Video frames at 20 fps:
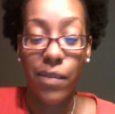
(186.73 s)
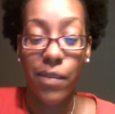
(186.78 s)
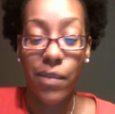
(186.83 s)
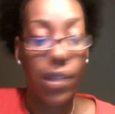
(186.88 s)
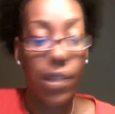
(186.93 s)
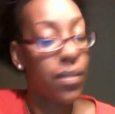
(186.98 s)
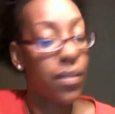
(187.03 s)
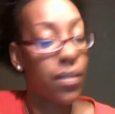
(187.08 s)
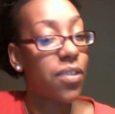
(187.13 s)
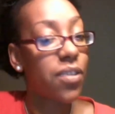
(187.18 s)
Now,
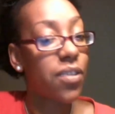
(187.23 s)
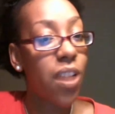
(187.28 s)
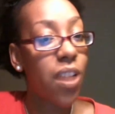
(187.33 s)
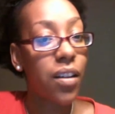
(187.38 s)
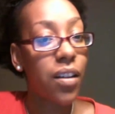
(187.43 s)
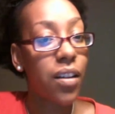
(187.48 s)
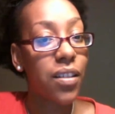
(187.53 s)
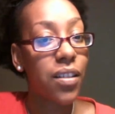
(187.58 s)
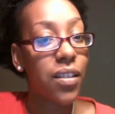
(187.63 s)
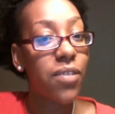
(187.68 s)
these are,
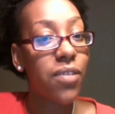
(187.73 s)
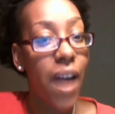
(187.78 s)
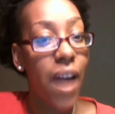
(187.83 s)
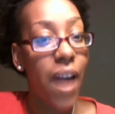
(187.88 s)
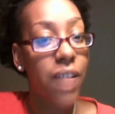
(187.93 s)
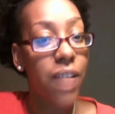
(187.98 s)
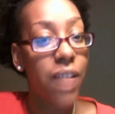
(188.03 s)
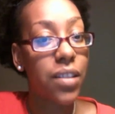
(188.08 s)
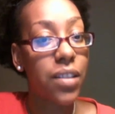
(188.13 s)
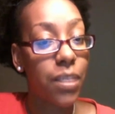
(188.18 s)
talk, these are
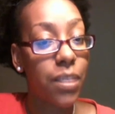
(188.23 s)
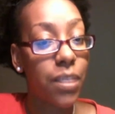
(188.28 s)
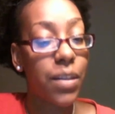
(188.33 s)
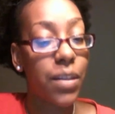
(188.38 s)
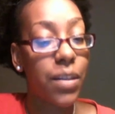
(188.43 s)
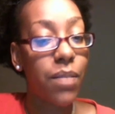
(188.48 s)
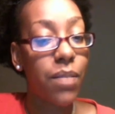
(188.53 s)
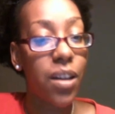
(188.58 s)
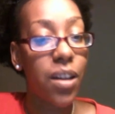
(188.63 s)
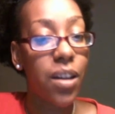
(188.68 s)
action steps, and
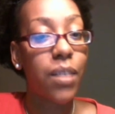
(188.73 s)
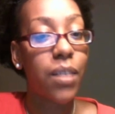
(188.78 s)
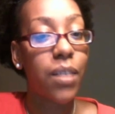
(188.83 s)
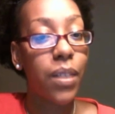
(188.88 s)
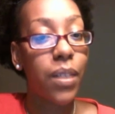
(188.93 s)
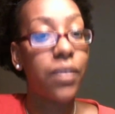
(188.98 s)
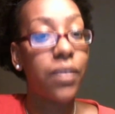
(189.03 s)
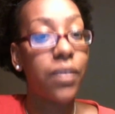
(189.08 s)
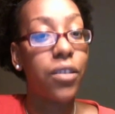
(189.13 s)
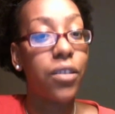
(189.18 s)
I'm talking
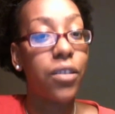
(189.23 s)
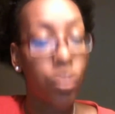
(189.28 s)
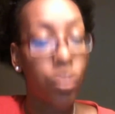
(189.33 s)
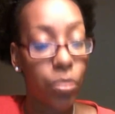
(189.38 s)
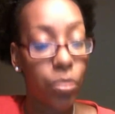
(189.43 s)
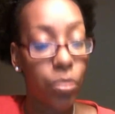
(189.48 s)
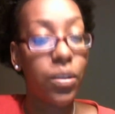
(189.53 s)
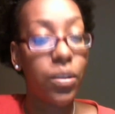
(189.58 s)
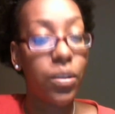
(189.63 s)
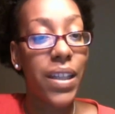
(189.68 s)
about
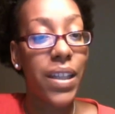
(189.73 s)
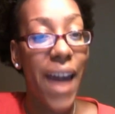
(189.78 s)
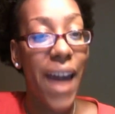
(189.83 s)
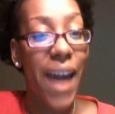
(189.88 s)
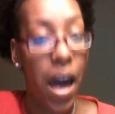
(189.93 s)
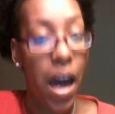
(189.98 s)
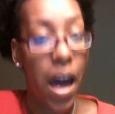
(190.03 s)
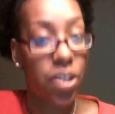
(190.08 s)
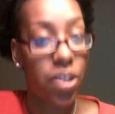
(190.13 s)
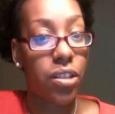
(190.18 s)
truly
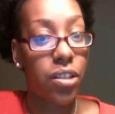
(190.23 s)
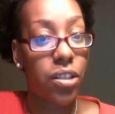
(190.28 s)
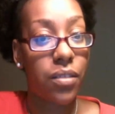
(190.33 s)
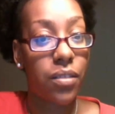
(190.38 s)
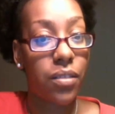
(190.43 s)
action,